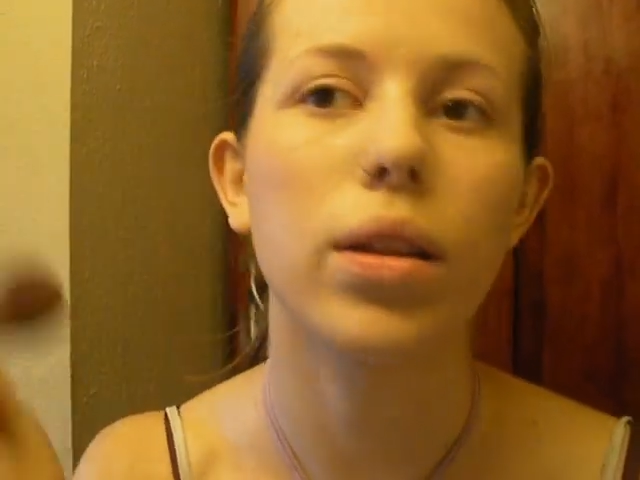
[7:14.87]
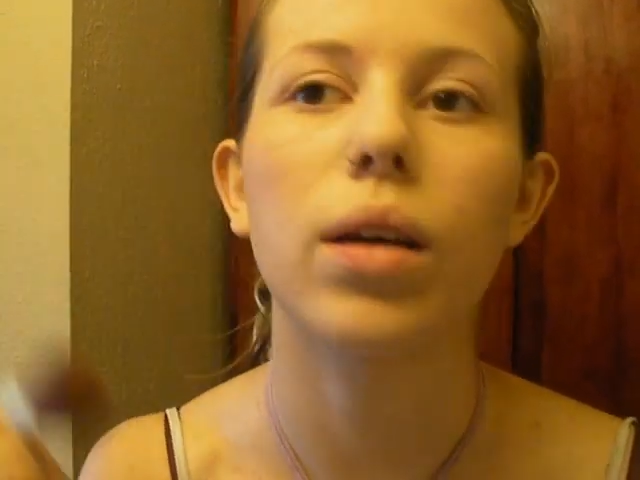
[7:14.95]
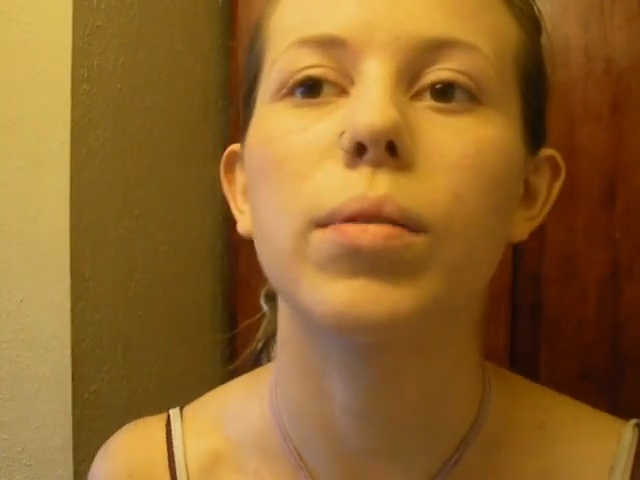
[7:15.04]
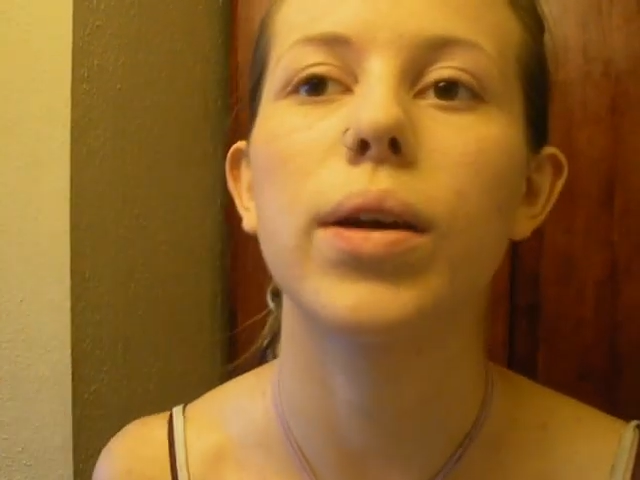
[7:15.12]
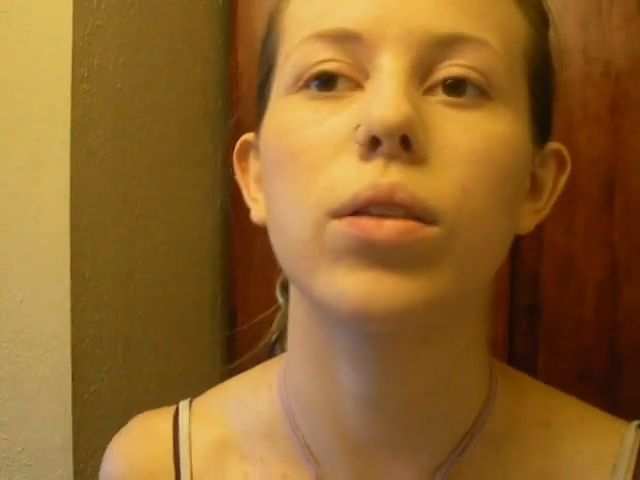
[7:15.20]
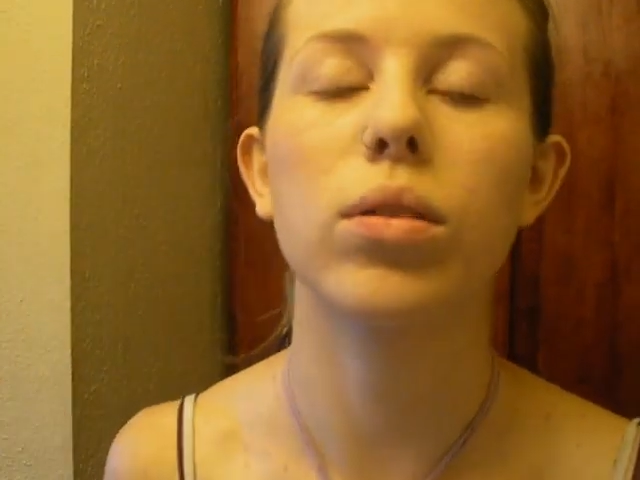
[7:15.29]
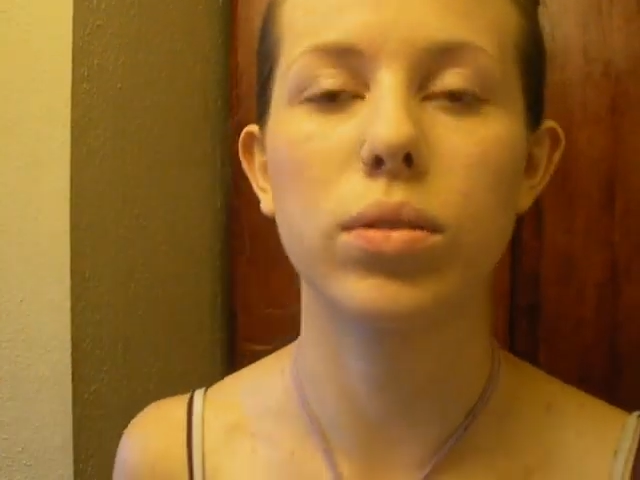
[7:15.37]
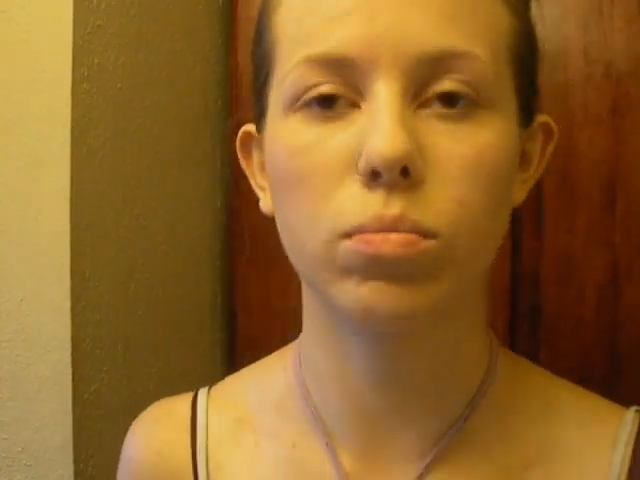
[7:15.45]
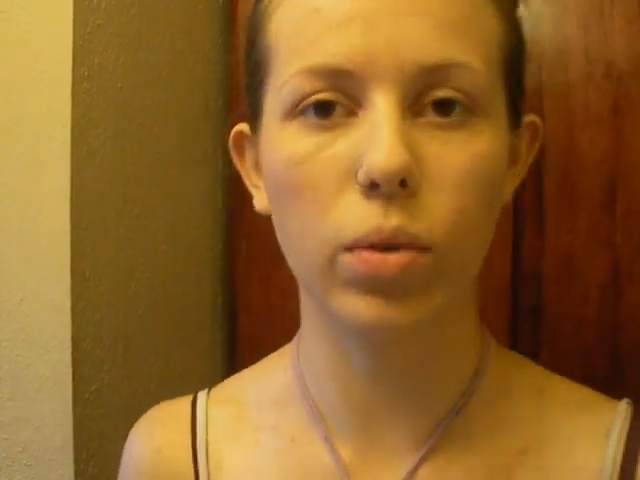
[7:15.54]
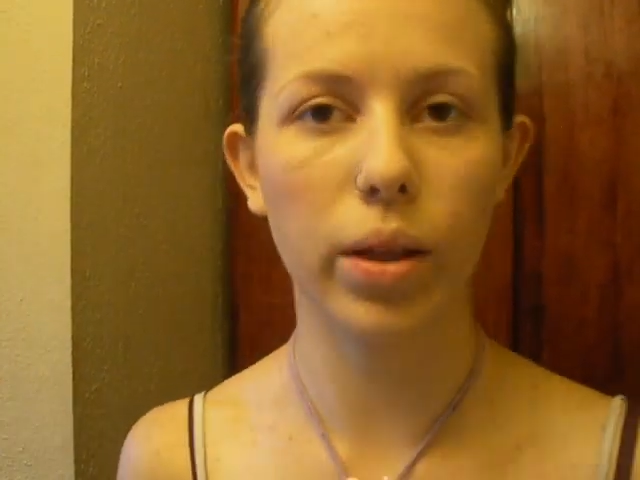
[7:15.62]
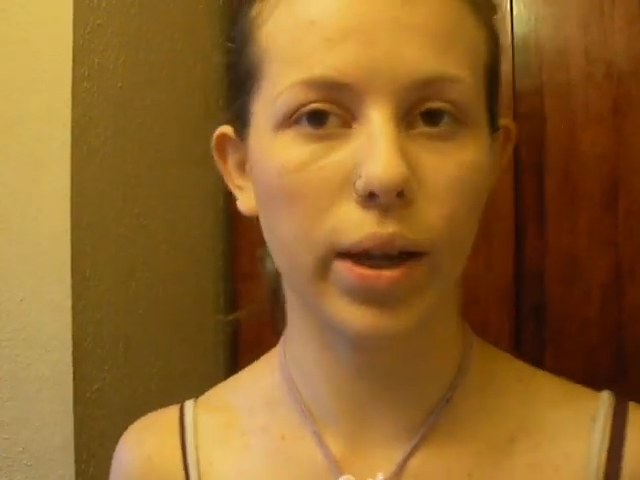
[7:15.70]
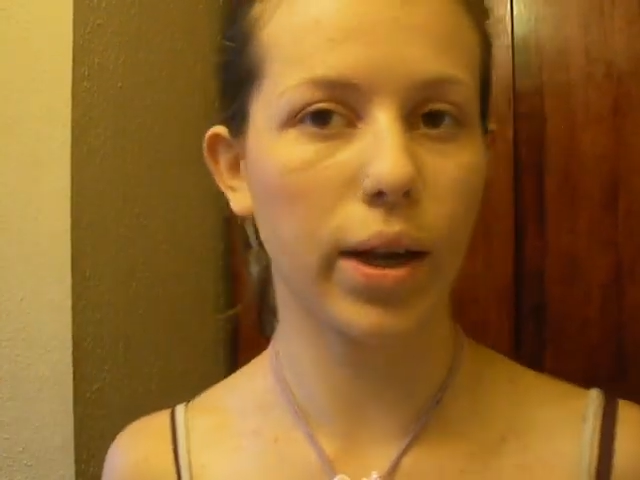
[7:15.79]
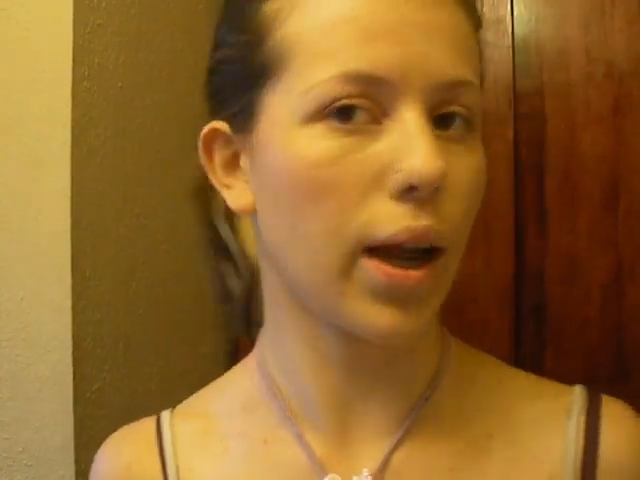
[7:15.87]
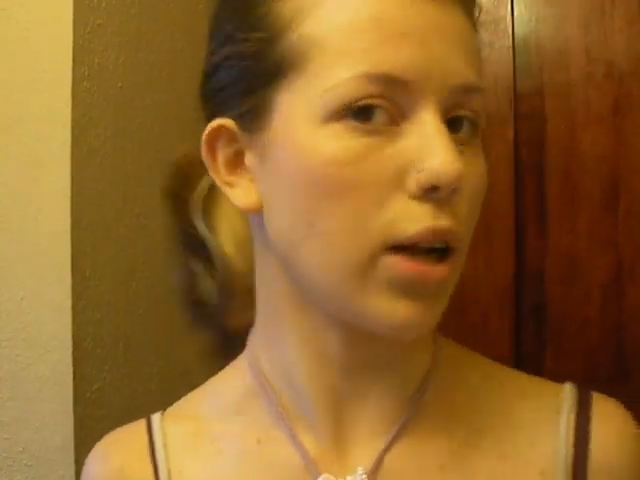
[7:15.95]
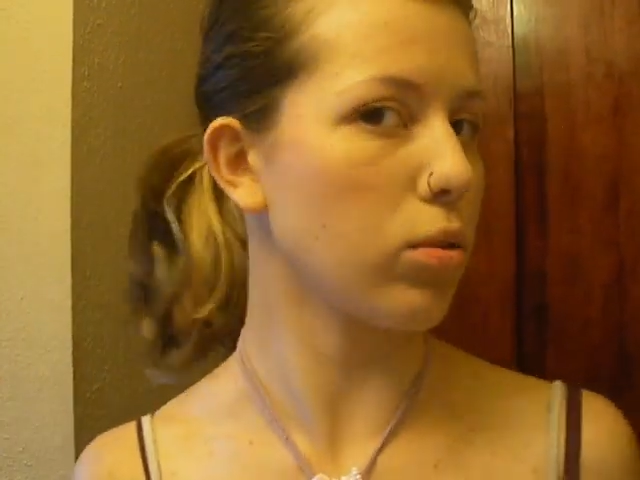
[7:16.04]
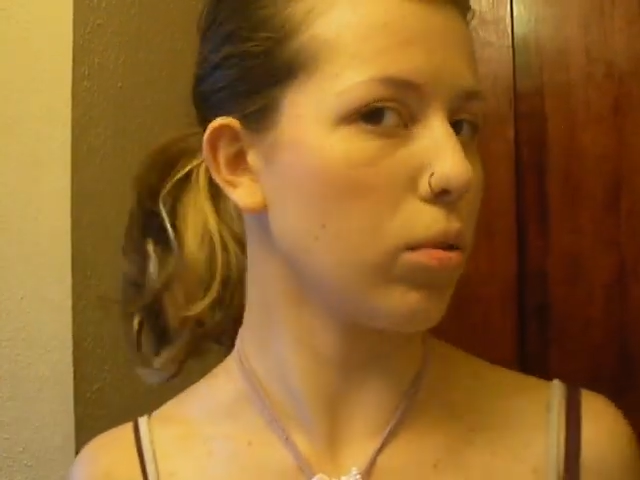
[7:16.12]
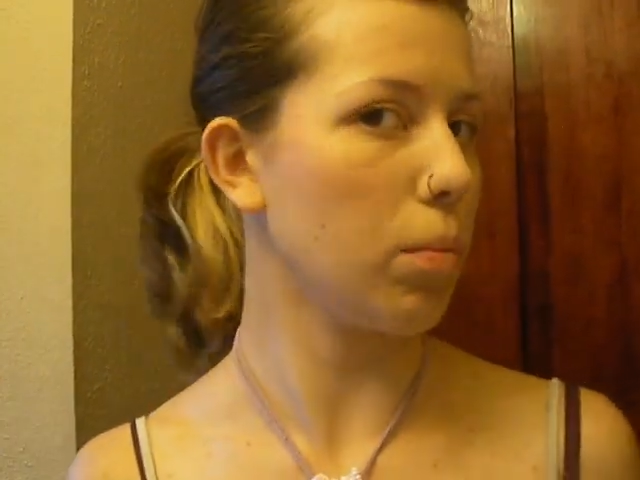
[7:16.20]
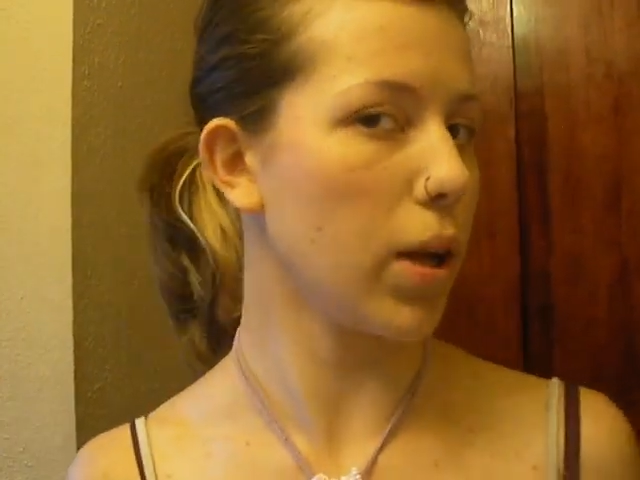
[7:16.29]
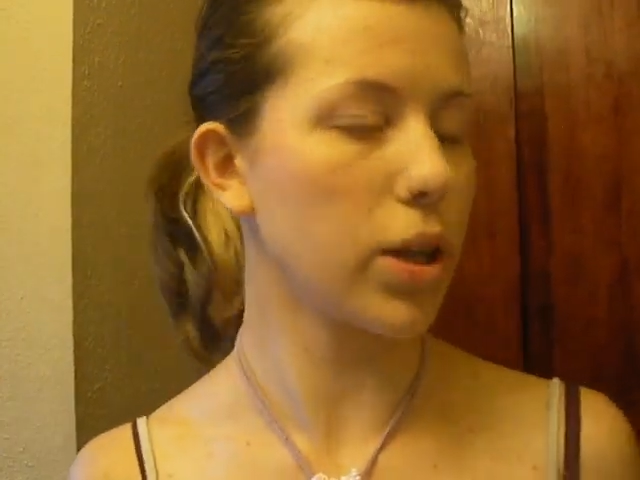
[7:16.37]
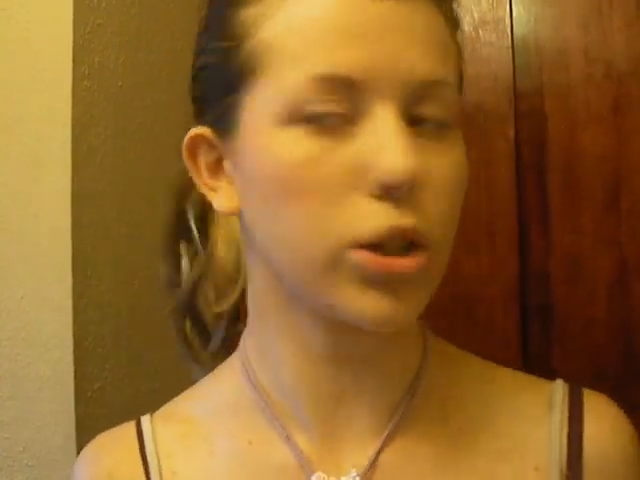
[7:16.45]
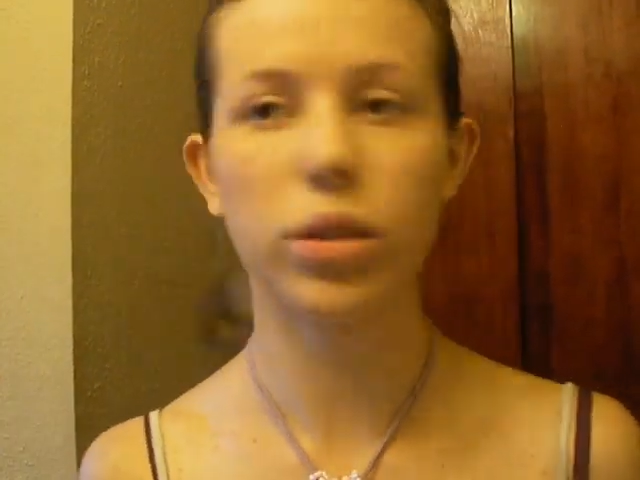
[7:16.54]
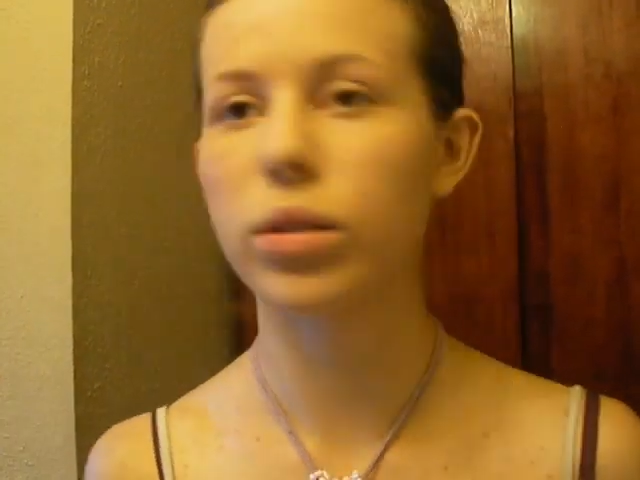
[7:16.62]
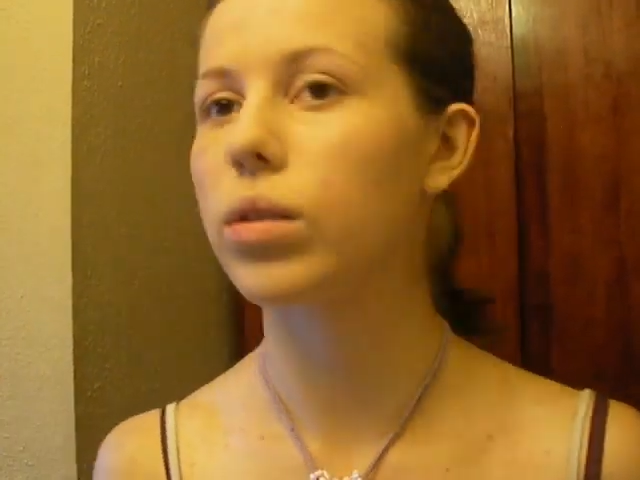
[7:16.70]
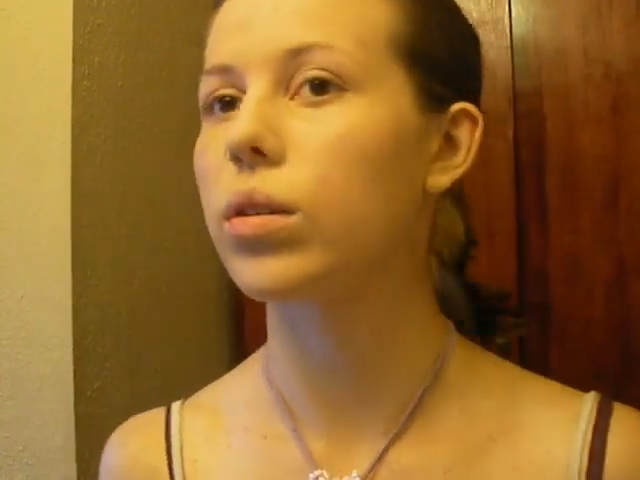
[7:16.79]
that way it looks more like a natural
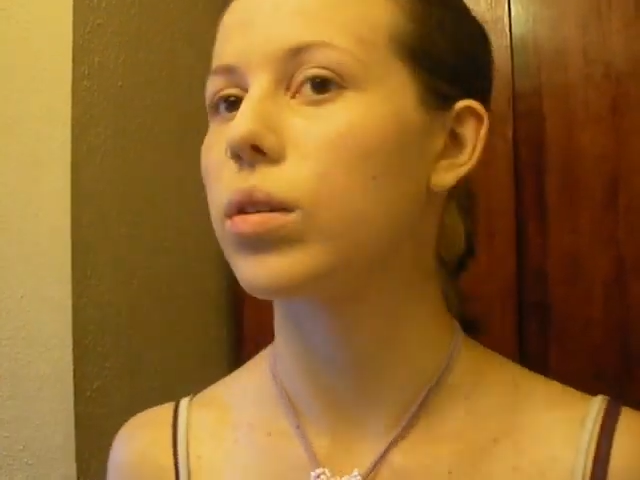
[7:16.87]
blush.